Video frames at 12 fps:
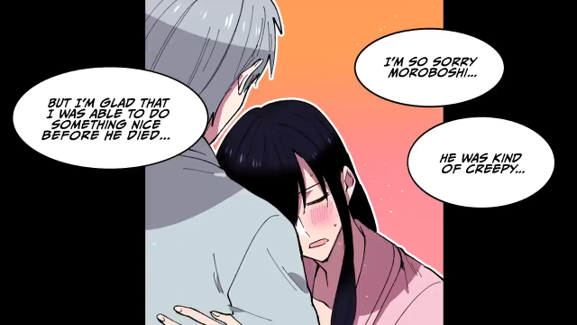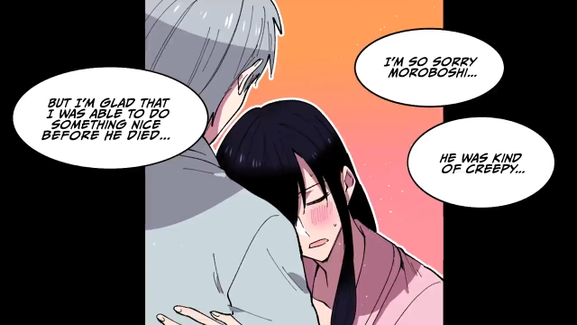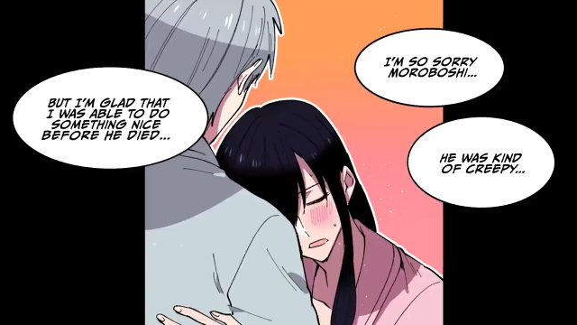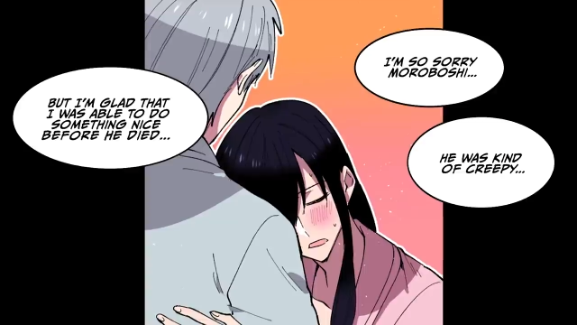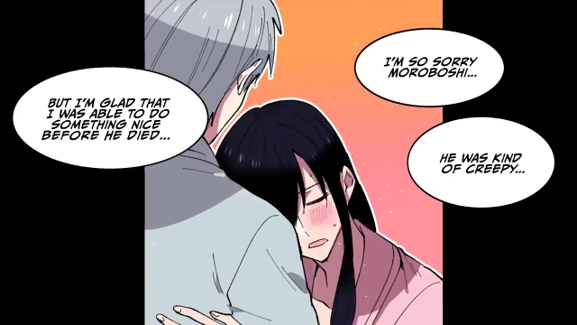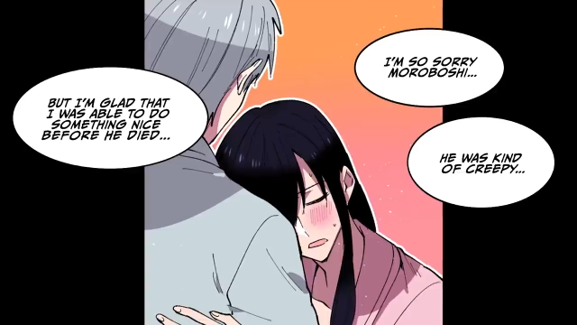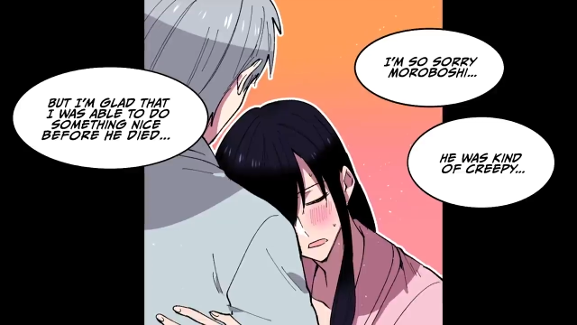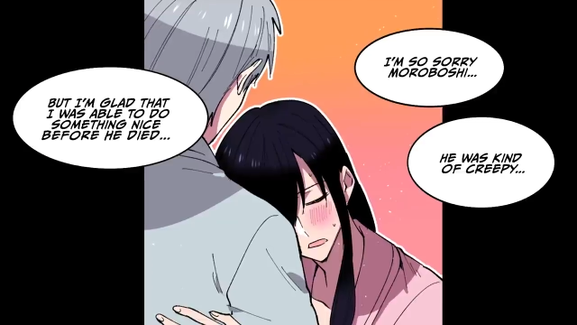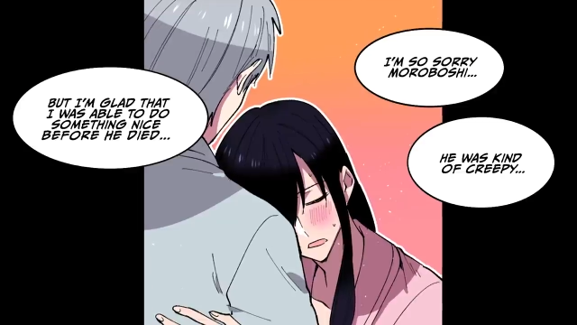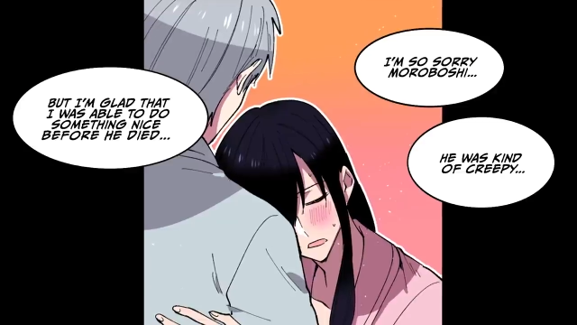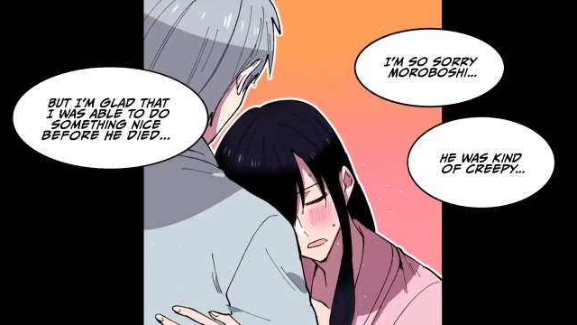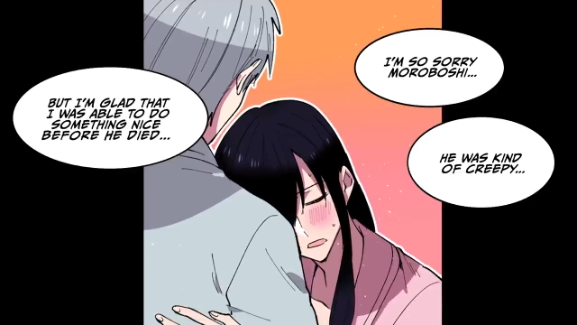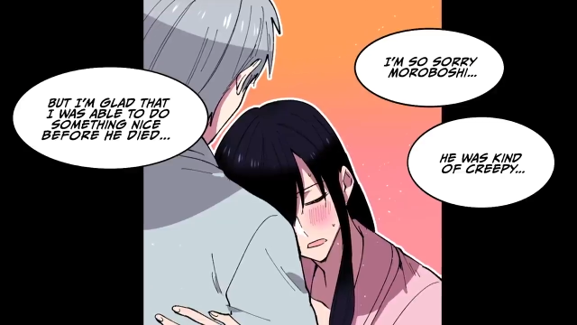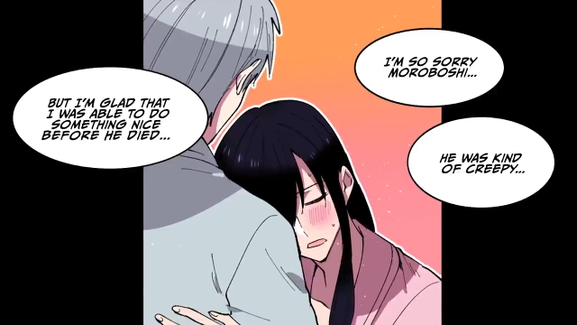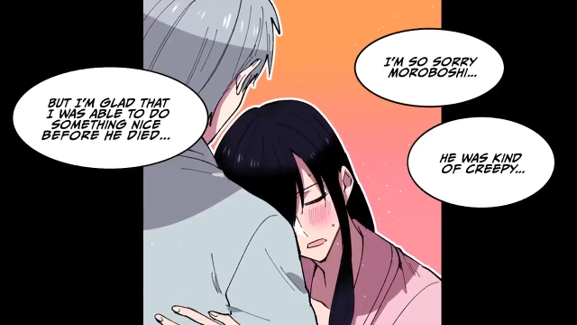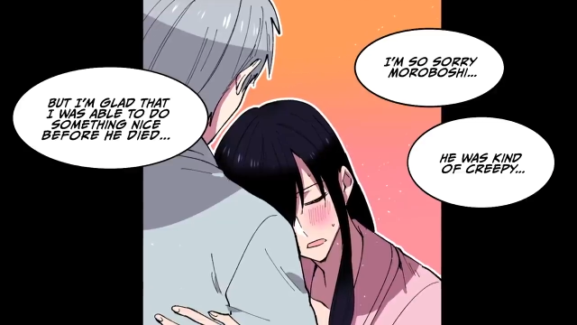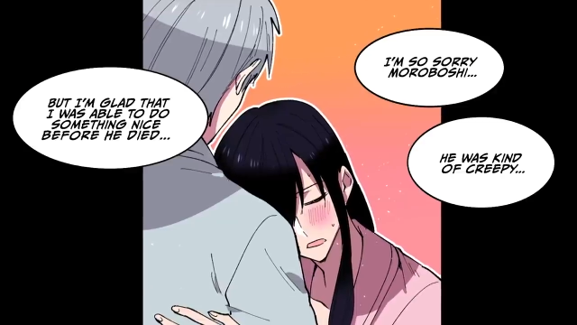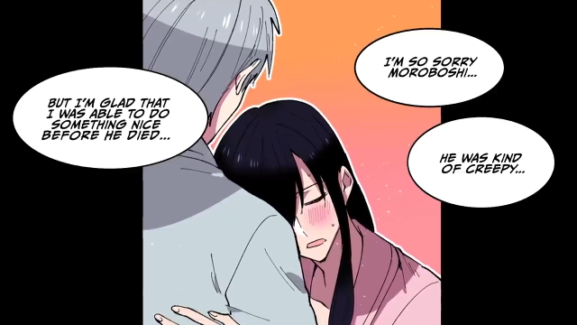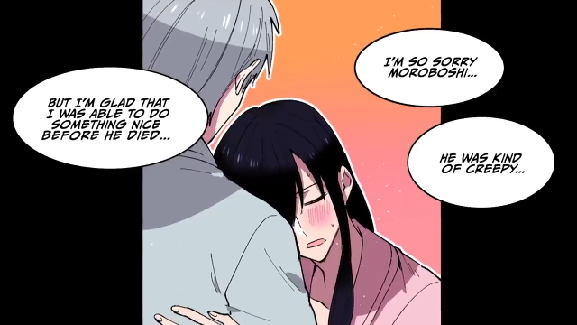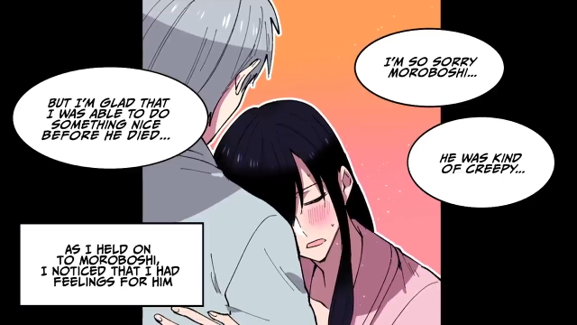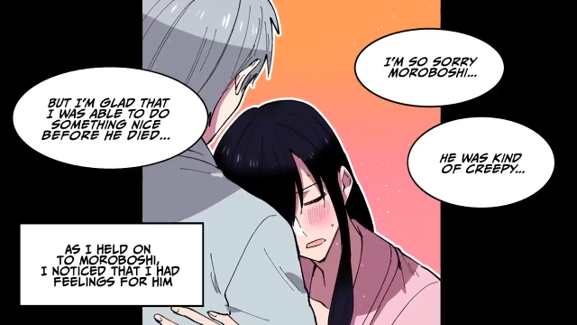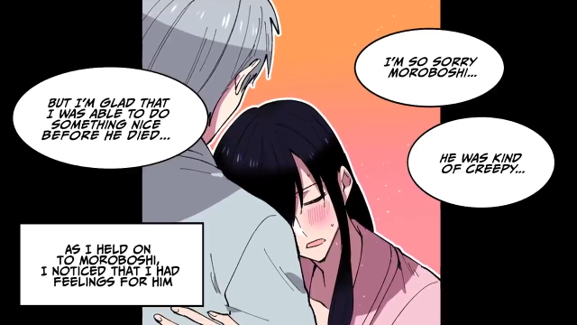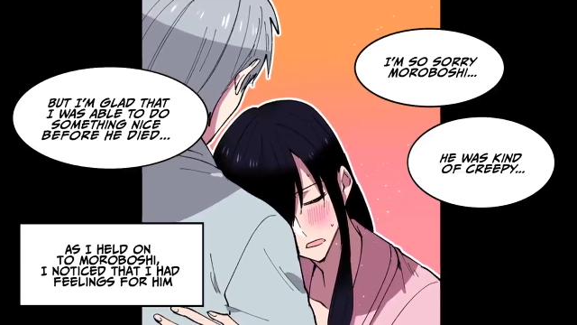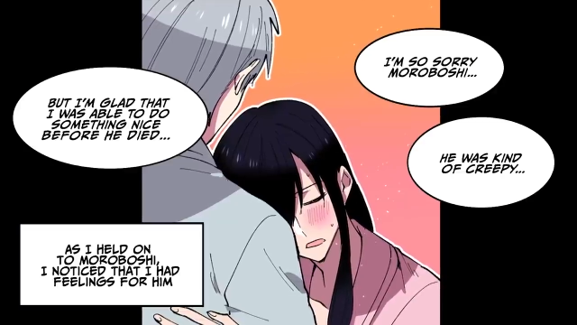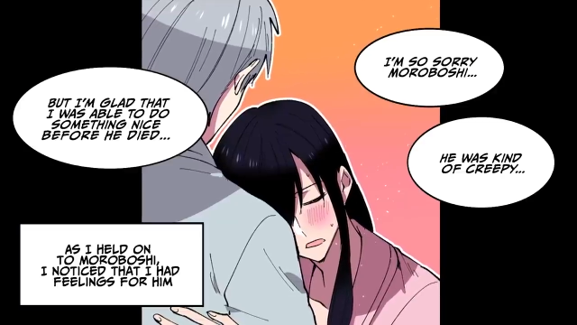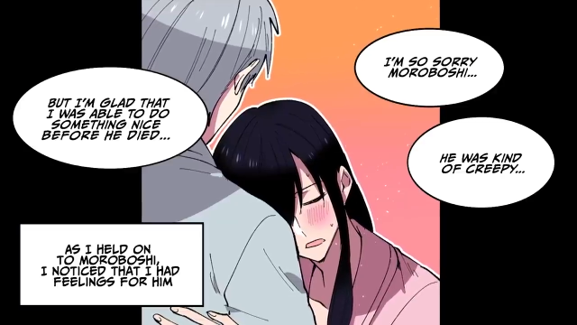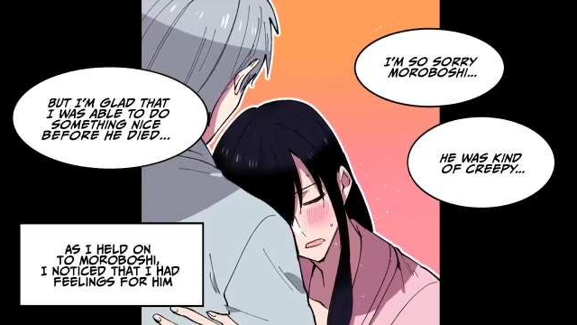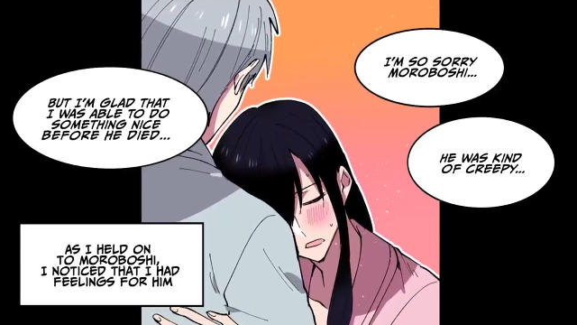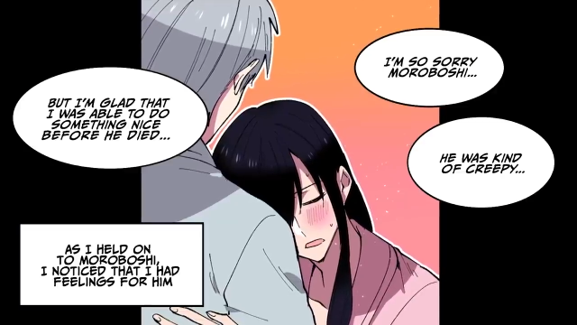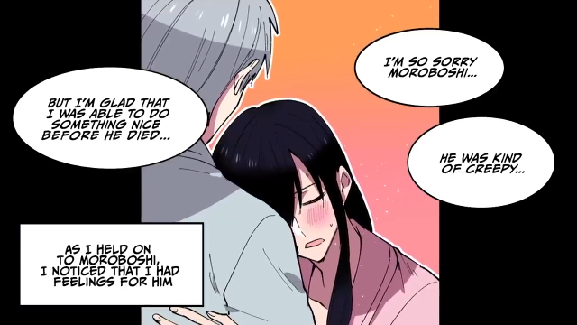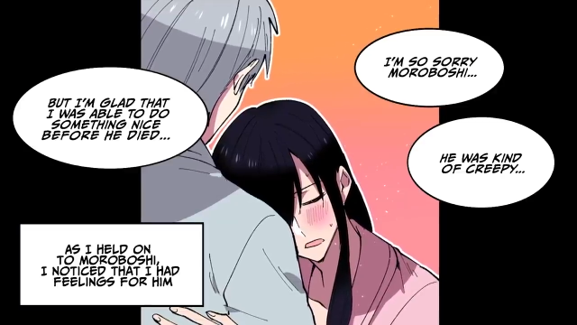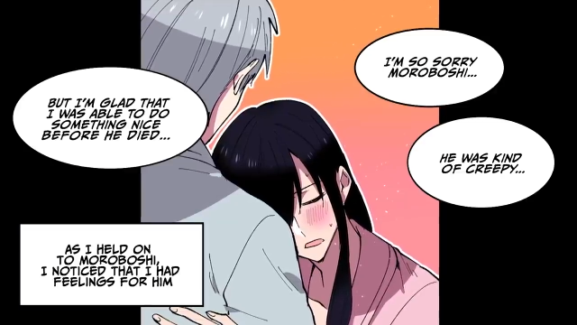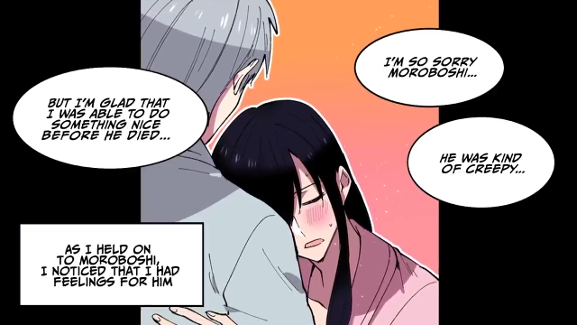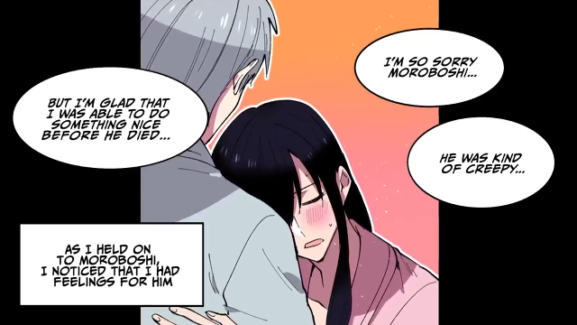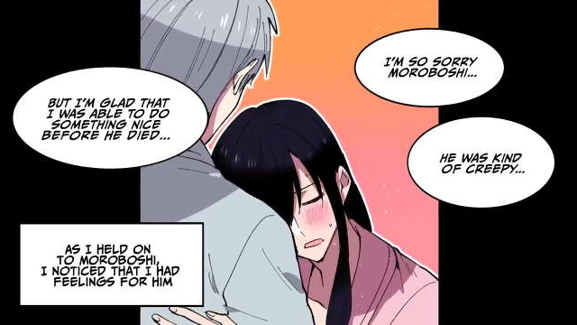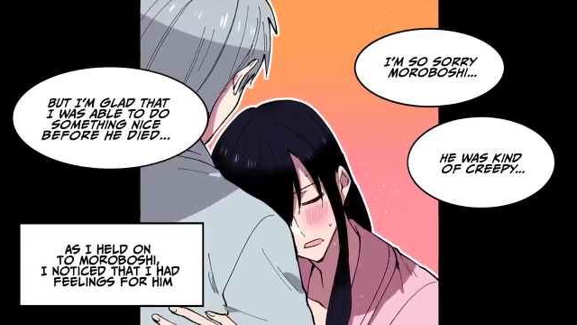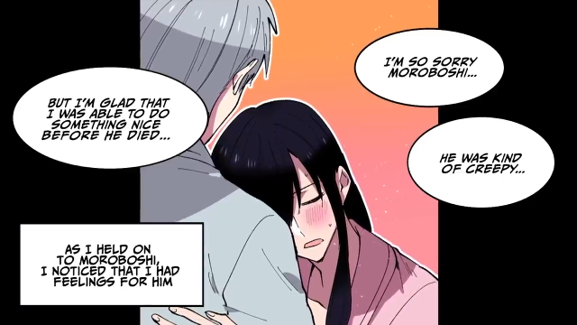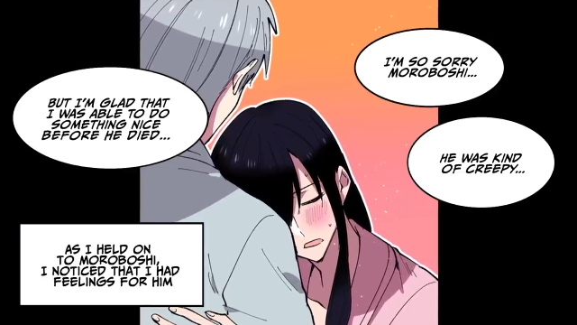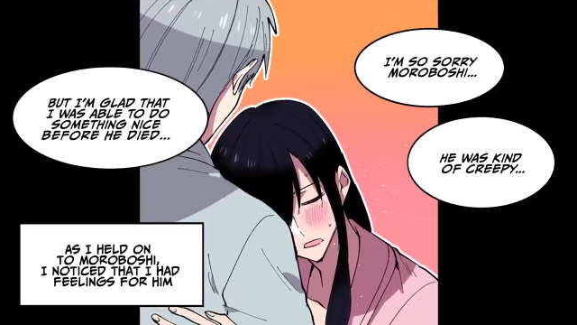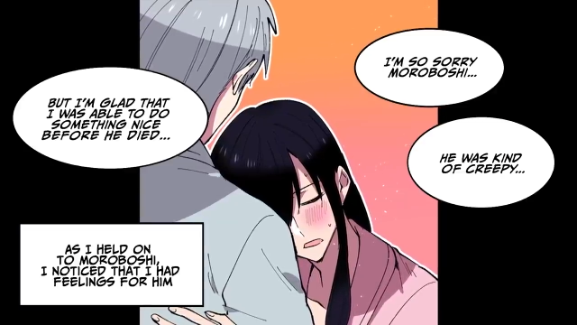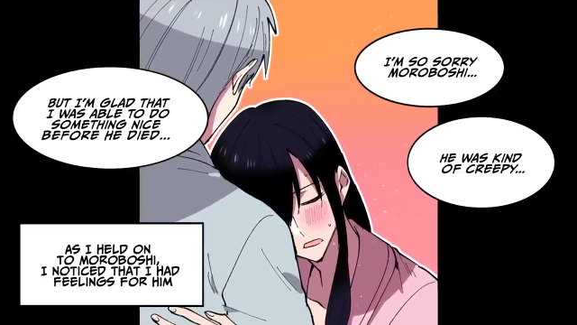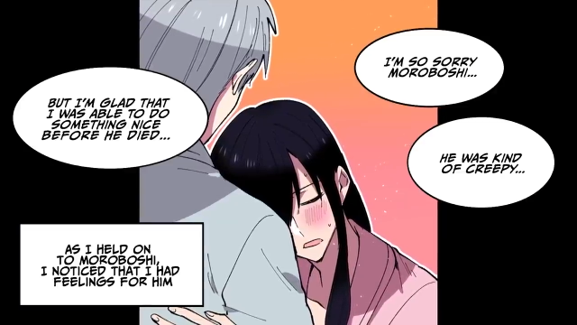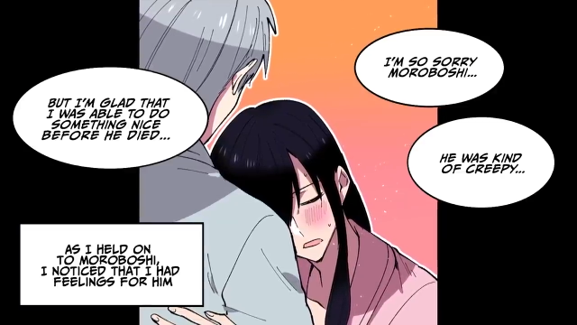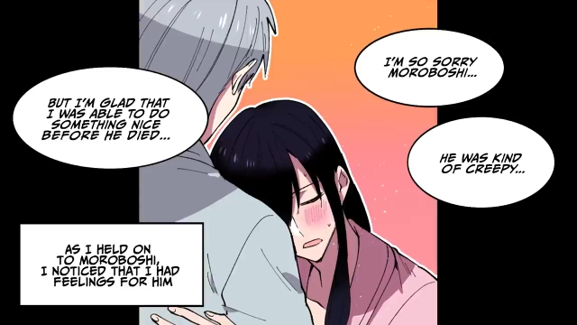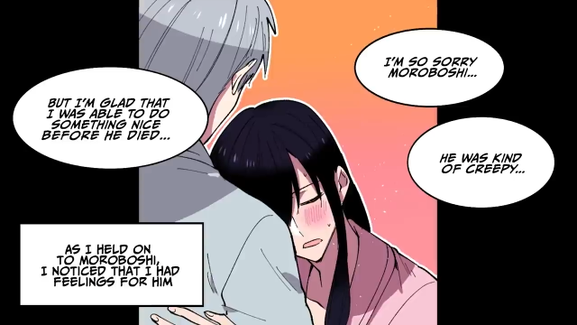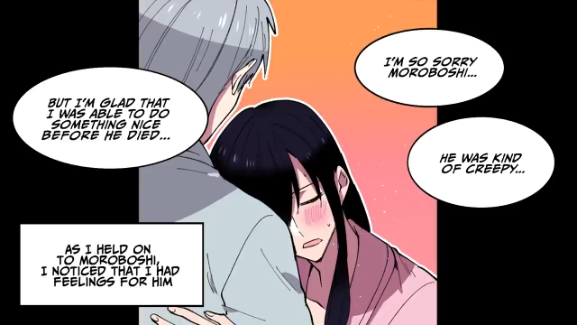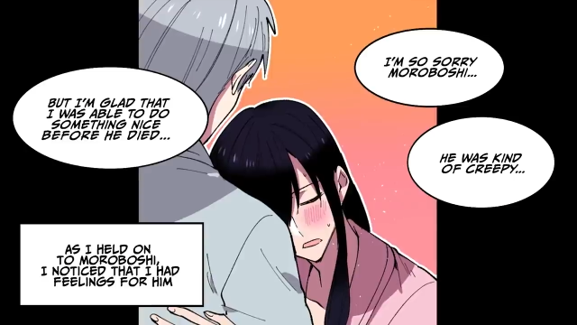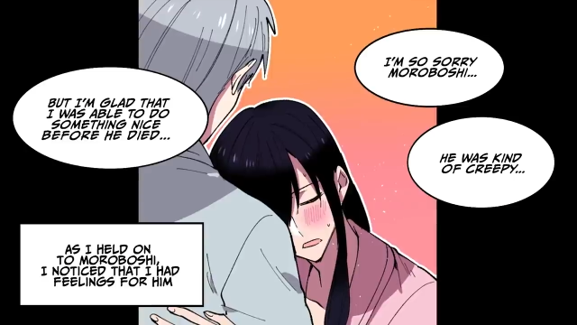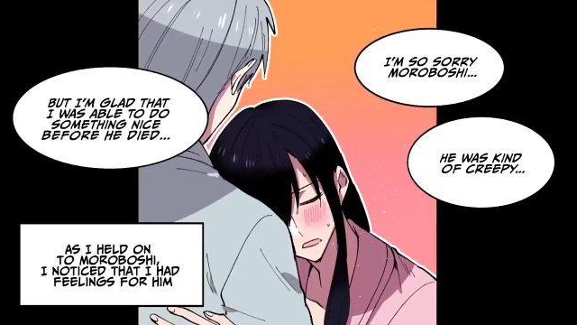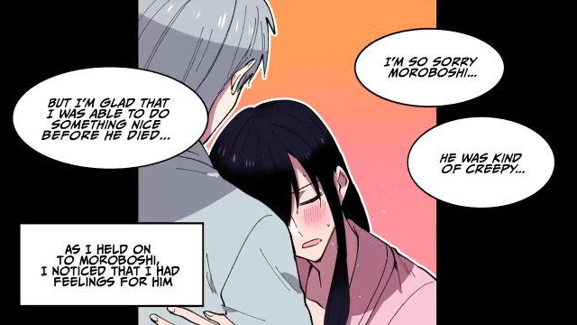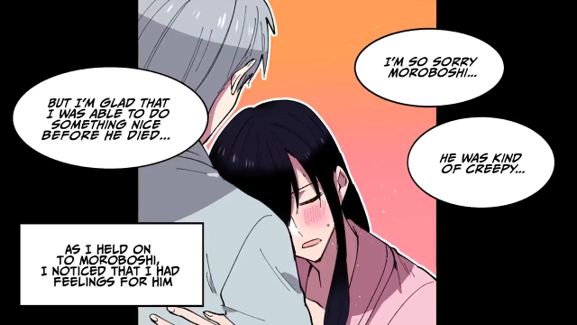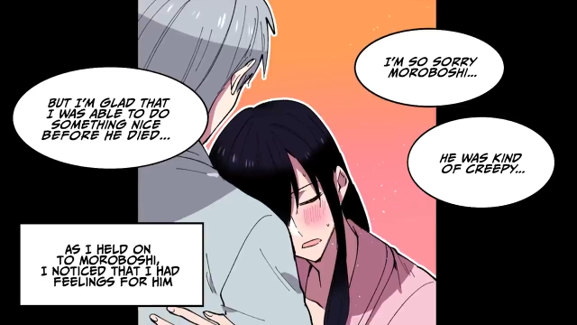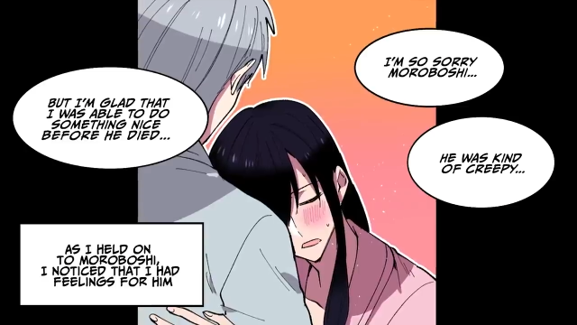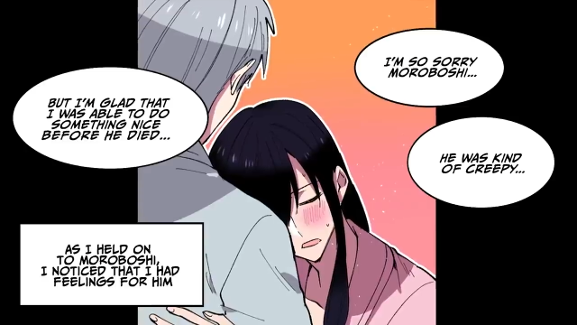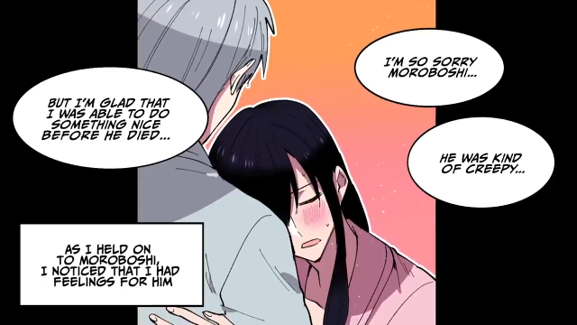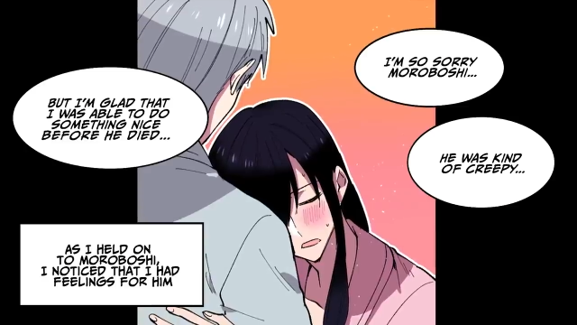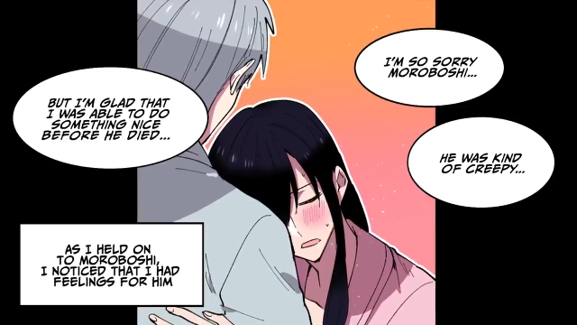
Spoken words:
(no speaker visible)